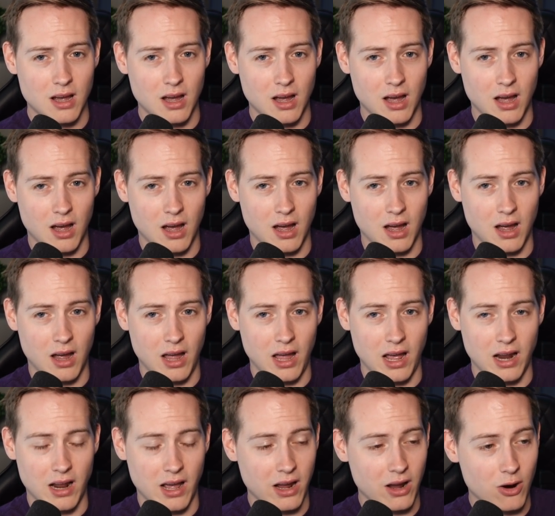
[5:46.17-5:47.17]
Uh,
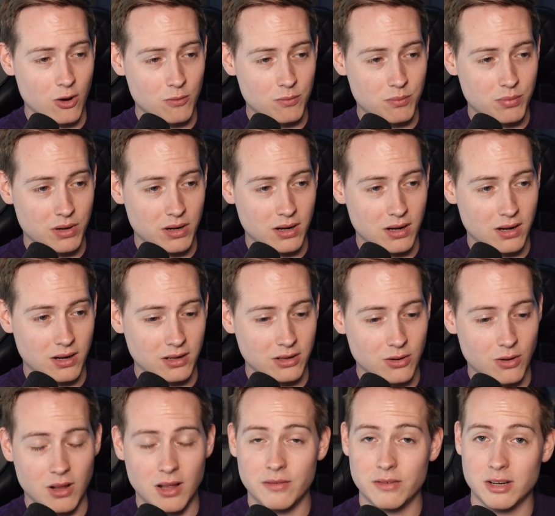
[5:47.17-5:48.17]
and I hope, uh,
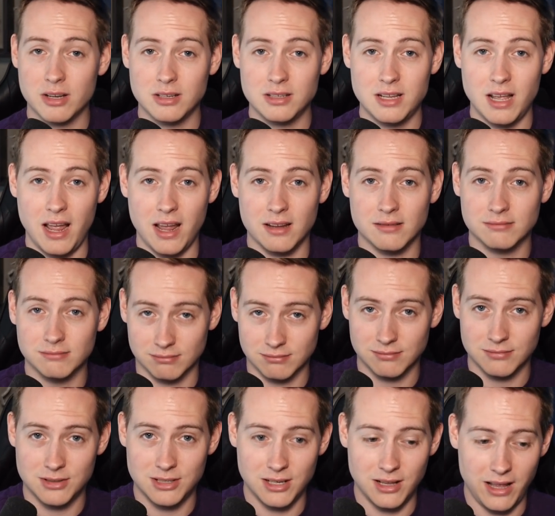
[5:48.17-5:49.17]
you all have a good day.
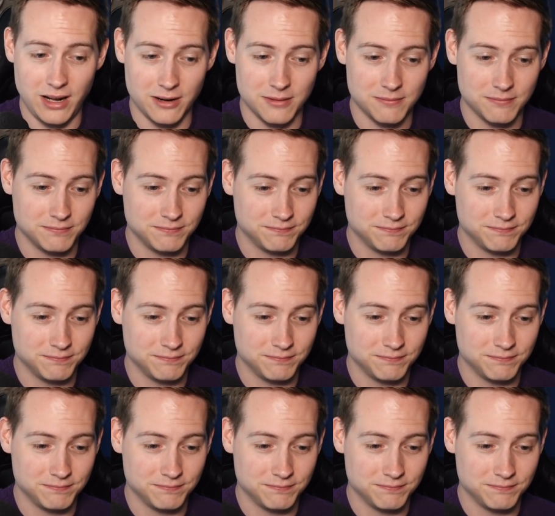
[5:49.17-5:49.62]
See you later.